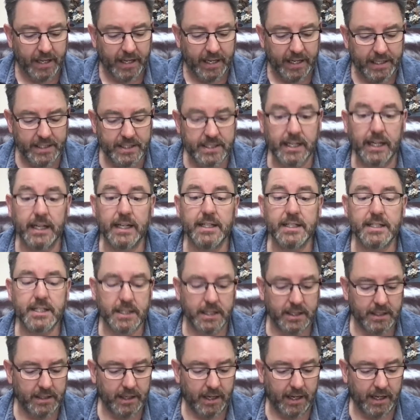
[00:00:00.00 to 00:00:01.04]
He says
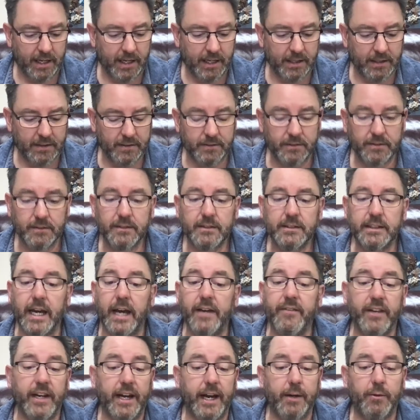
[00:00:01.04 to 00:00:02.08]

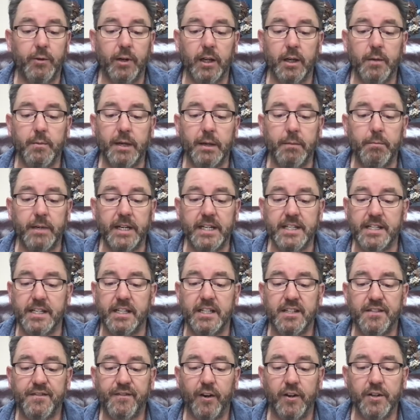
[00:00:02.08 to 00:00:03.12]
David had really been busy.
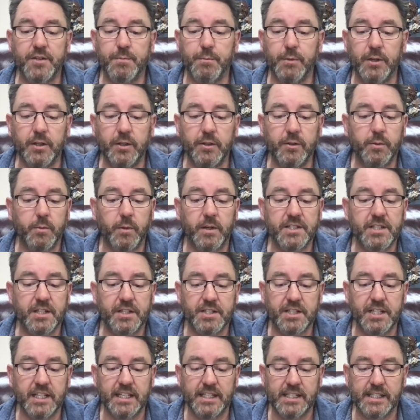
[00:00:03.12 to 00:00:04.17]
His first move was to
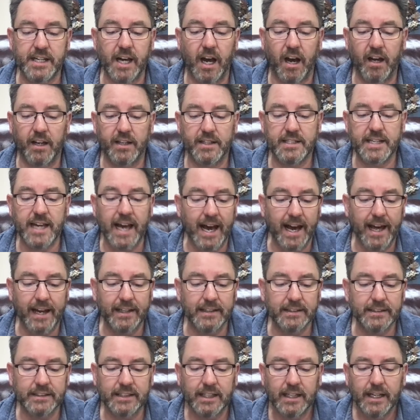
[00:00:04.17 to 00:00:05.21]
seek God's
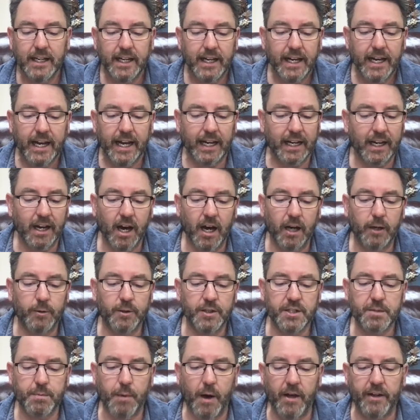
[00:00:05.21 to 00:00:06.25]
guidance, and God
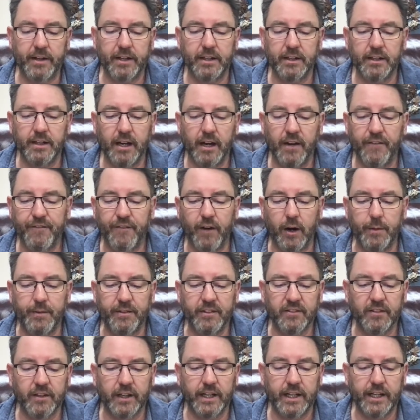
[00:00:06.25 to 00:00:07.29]
responded
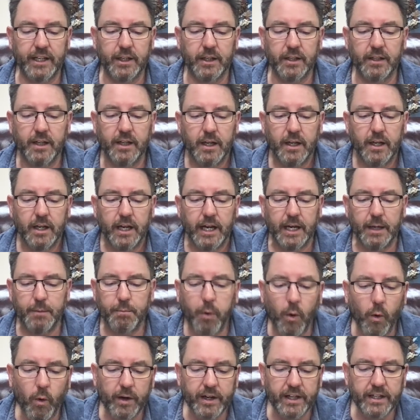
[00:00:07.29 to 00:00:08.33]
affirmatively and
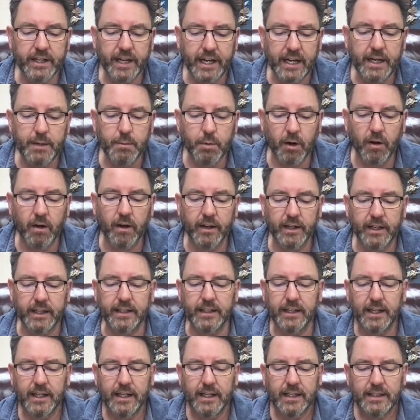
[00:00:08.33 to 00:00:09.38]
pointed to Hebron. And
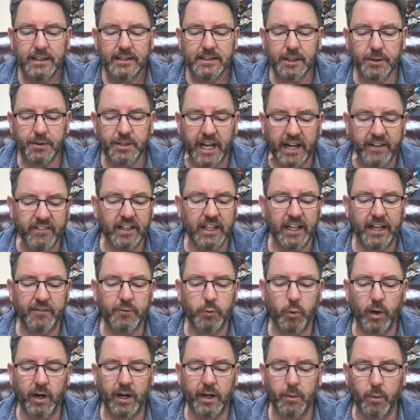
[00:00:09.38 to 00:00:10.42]
so David left
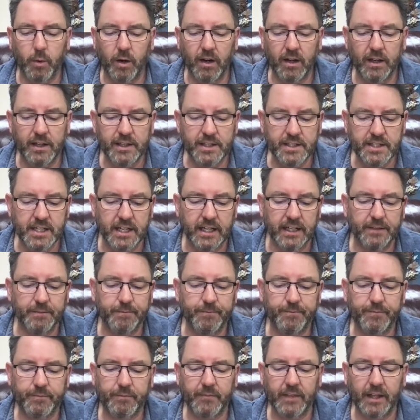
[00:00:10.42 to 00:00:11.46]
where he was, and
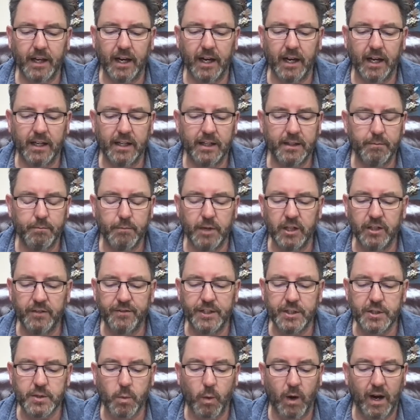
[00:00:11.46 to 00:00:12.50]
he moved
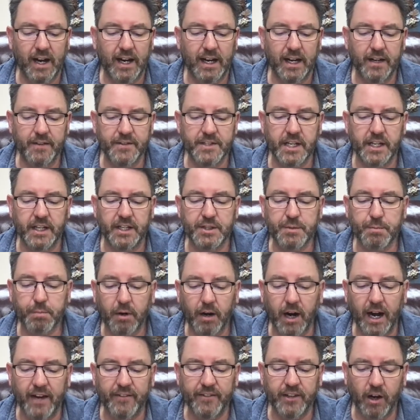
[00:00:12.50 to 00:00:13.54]
his wives and his
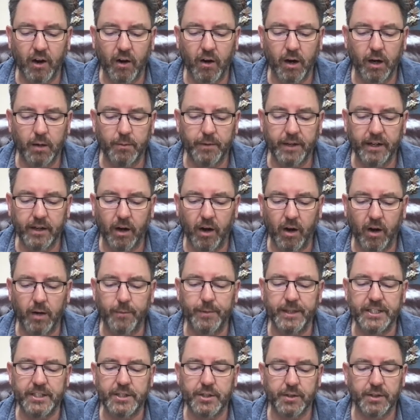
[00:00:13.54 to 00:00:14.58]
private
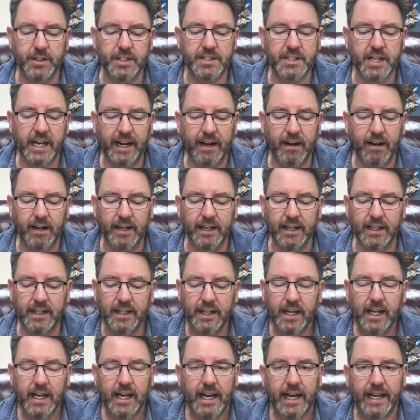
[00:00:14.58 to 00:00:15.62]
army to this area.
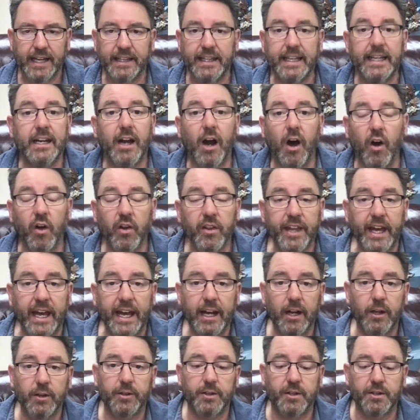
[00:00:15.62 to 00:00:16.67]
And then all the
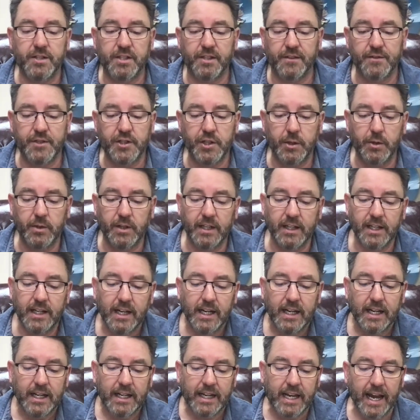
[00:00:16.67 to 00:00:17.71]
elders of Judah
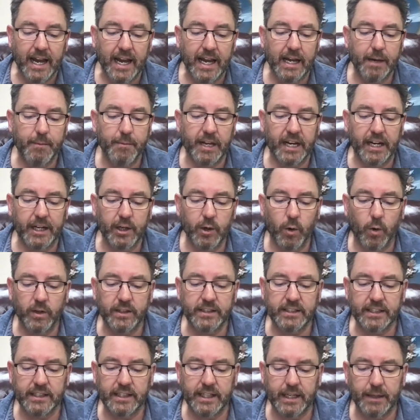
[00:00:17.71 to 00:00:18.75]
came and
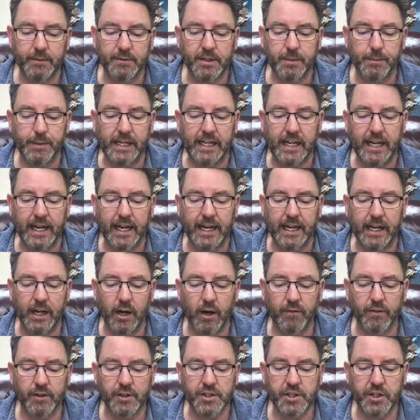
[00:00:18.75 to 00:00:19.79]
anointed him to be king
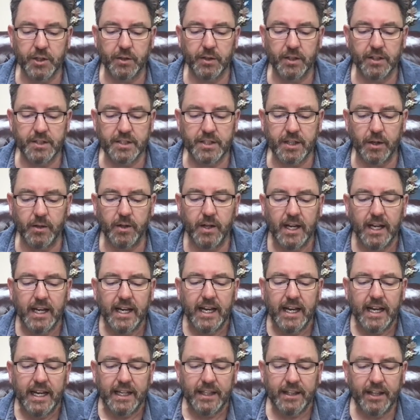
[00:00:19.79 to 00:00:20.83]
over Judah. So
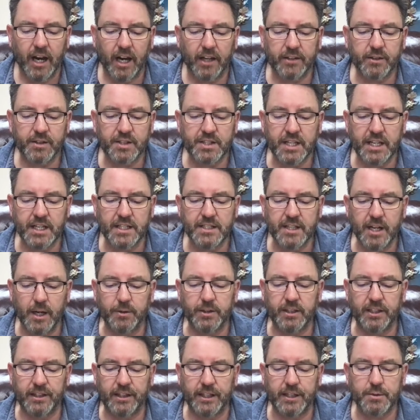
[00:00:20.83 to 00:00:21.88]
the author says, note
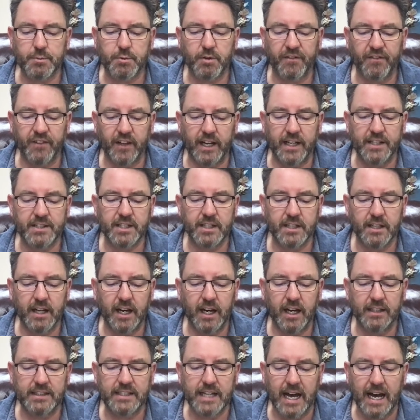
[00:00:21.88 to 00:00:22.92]
that this reflects
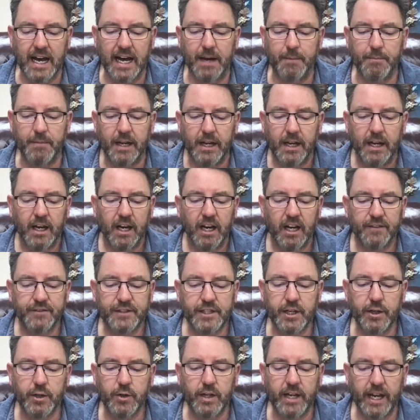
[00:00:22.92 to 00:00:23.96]
a time of
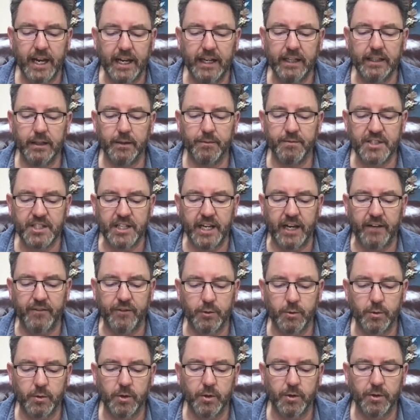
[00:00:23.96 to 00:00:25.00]
two kingdoms. David
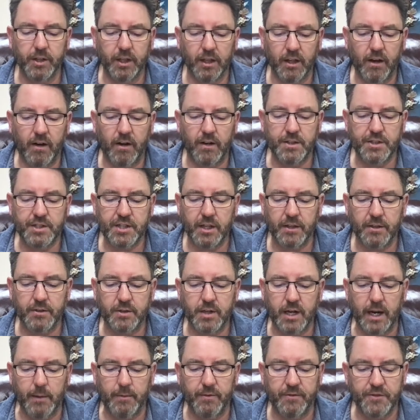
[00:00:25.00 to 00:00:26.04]
ruled the large southern
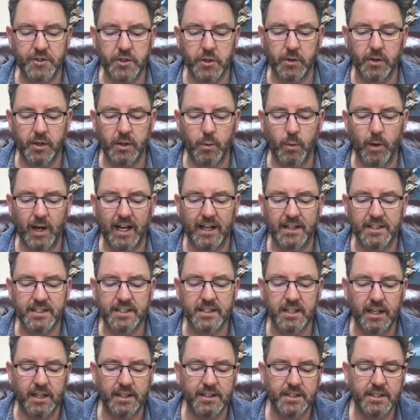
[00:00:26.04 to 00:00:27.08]
tribe of Judah, while
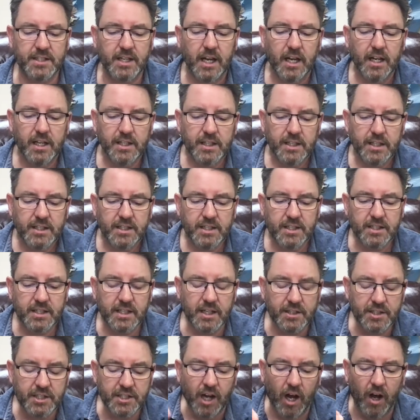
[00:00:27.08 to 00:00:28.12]

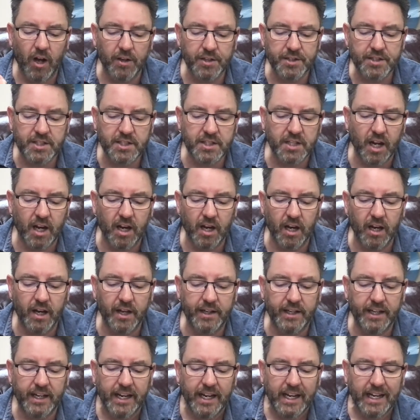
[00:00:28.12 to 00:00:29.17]
Saul's
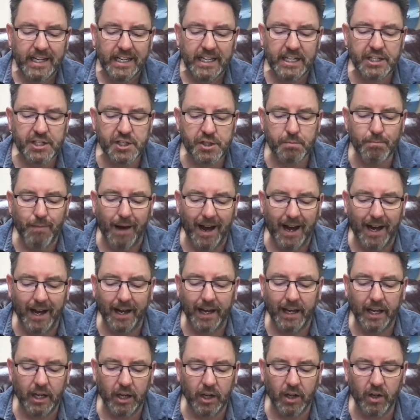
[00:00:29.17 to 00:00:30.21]
son,
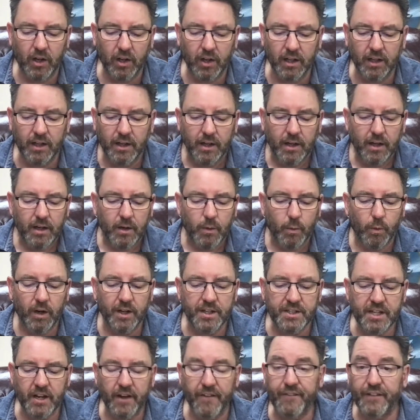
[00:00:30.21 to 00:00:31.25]
Ishbaal,
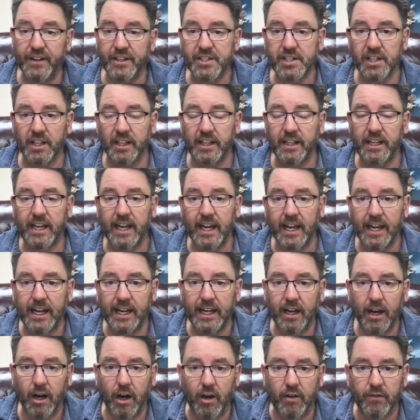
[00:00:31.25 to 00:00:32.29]
was officially
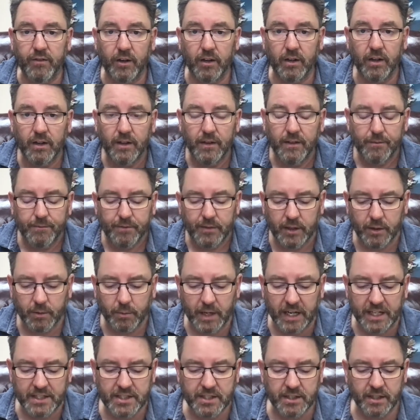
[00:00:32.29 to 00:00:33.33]
king over the
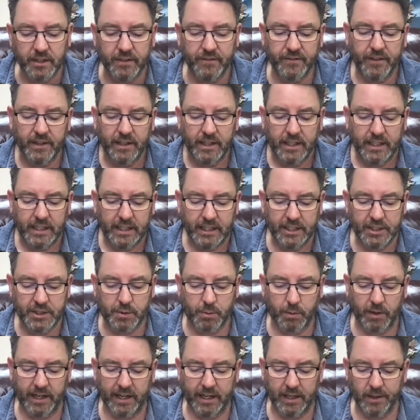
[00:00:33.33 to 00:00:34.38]
rest of
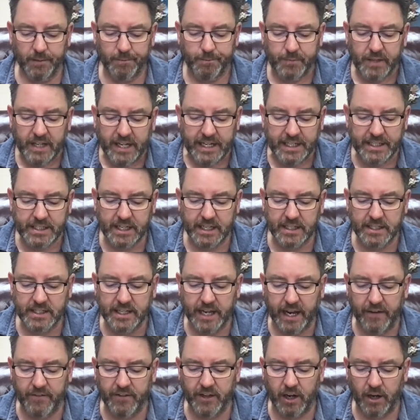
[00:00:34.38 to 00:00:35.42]
Israel. He says
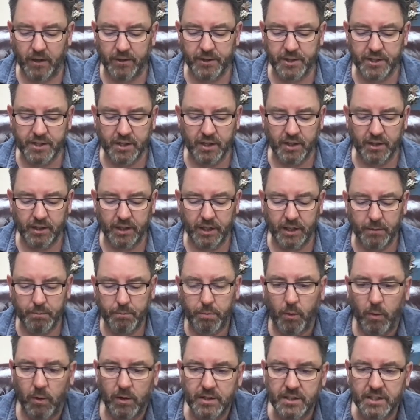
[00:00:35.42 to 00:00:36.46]
David understood the
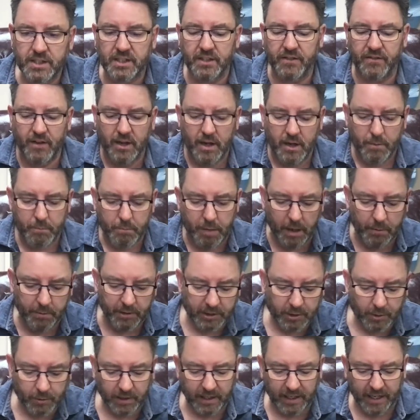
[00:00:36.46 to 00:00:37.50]
importance of public
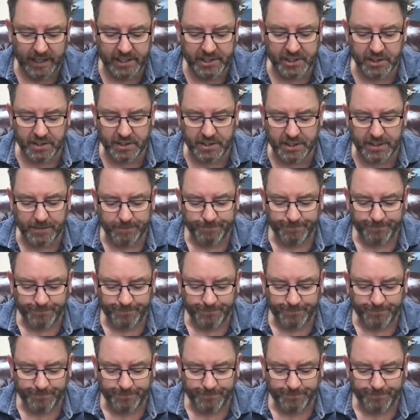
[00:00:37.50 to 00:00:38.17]
relations,